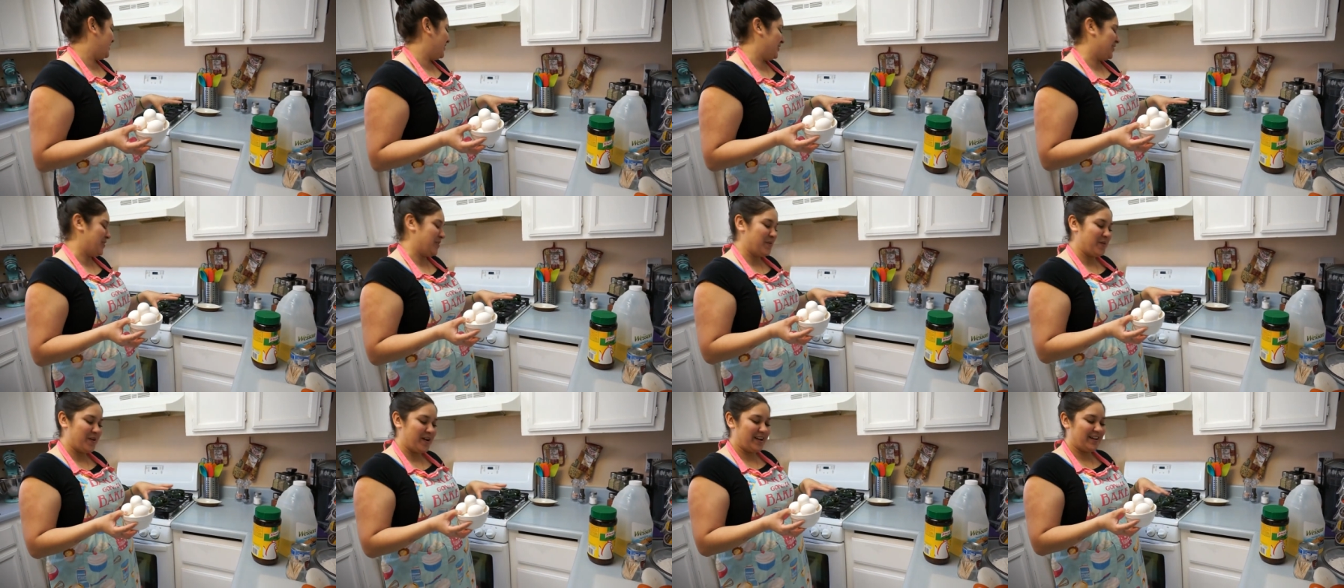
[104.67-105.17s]
so
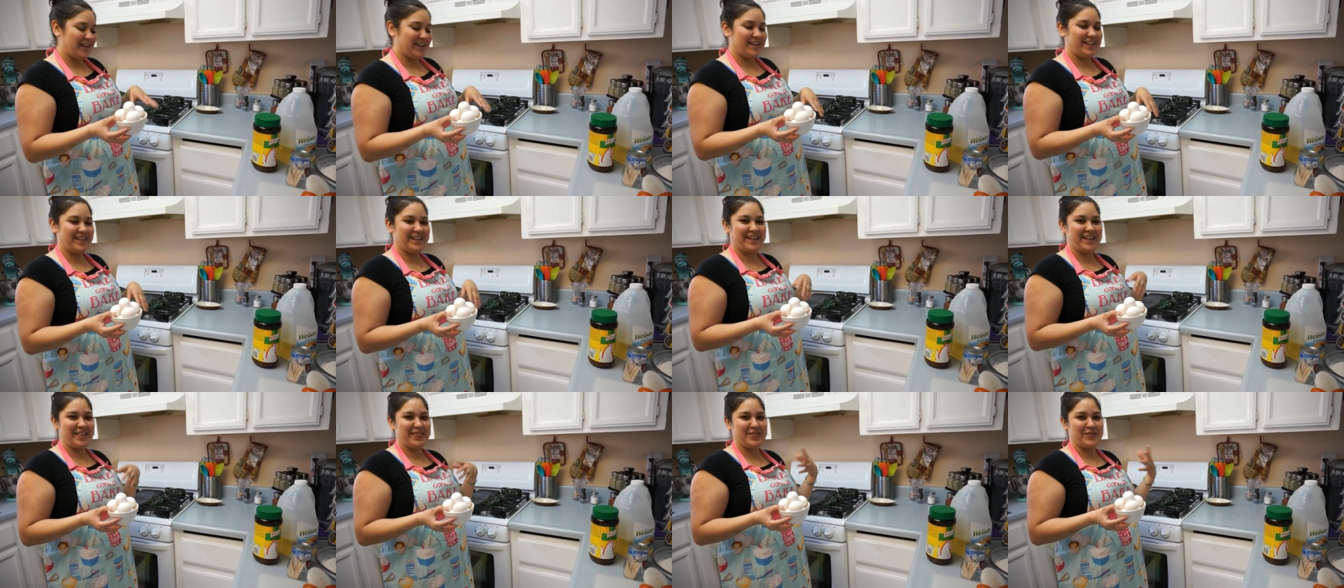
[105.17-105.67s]
I got
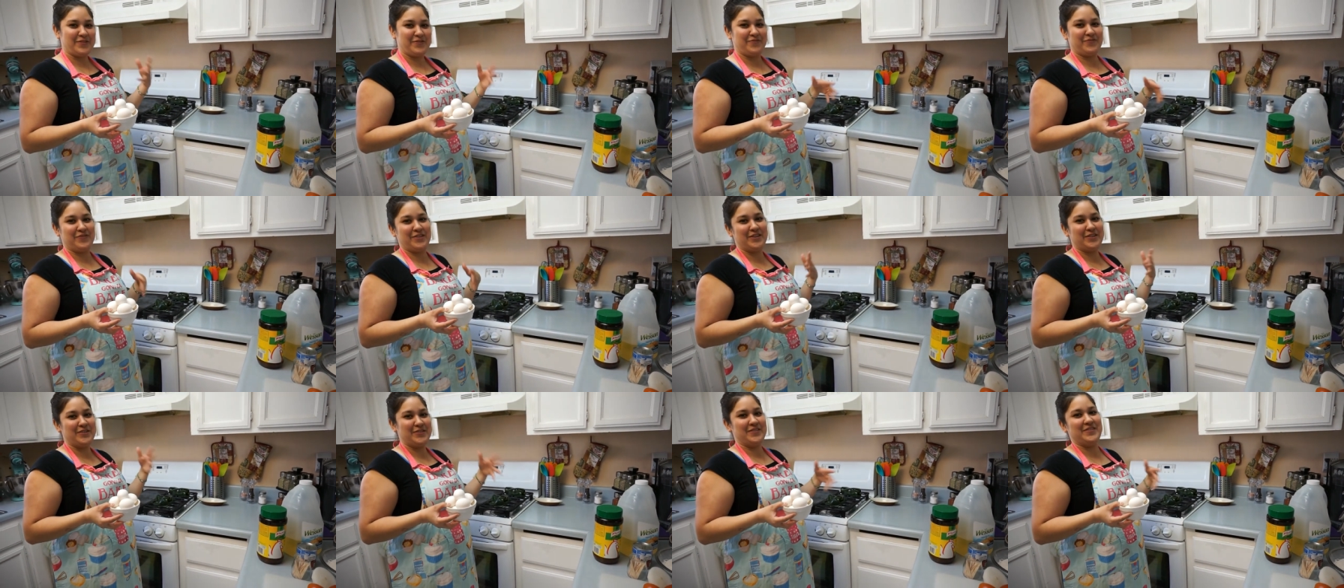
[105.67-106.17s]
to get the
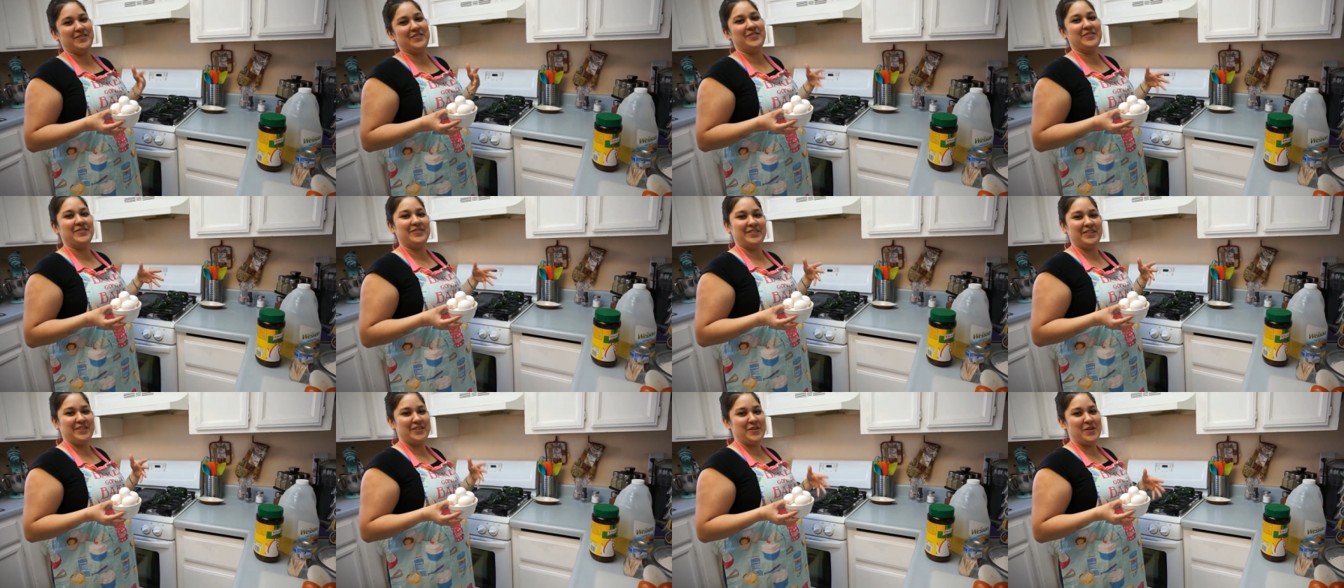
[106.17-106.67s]
feel
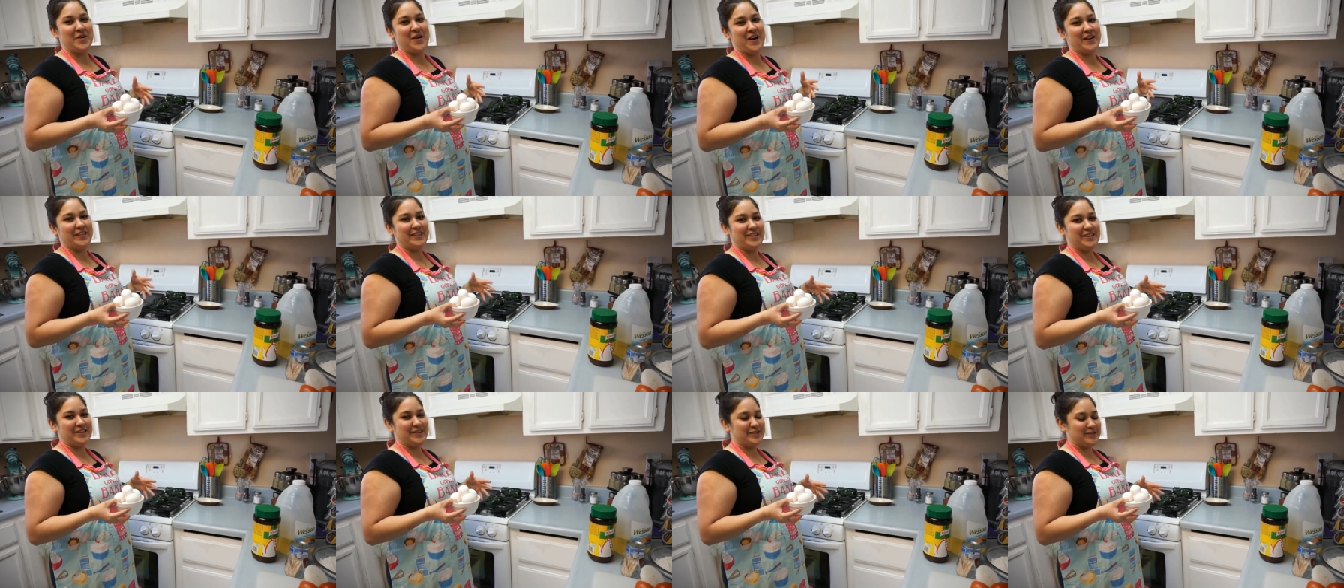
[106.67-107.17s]
of, you know, how
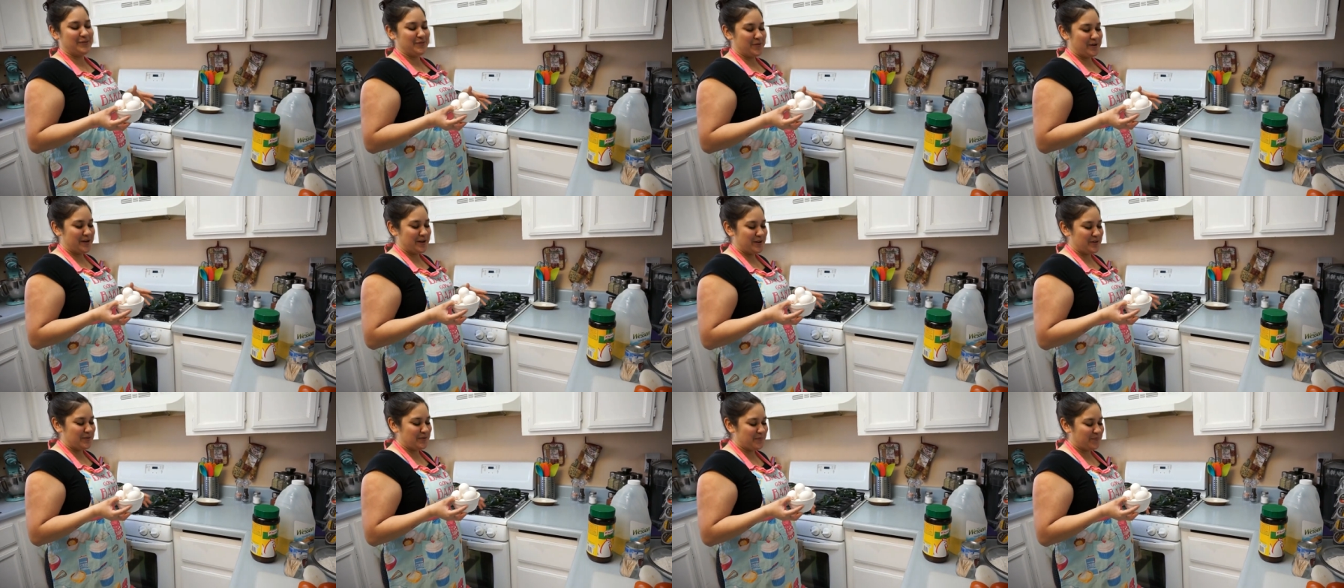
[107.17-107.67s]
things
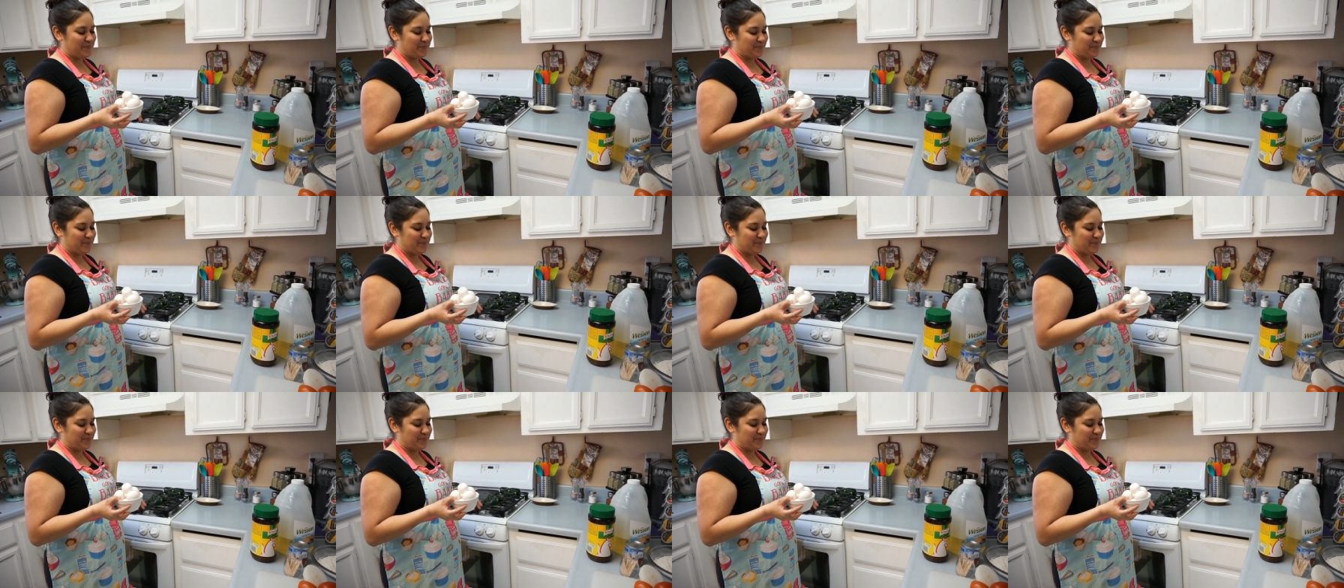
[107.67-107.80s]
work.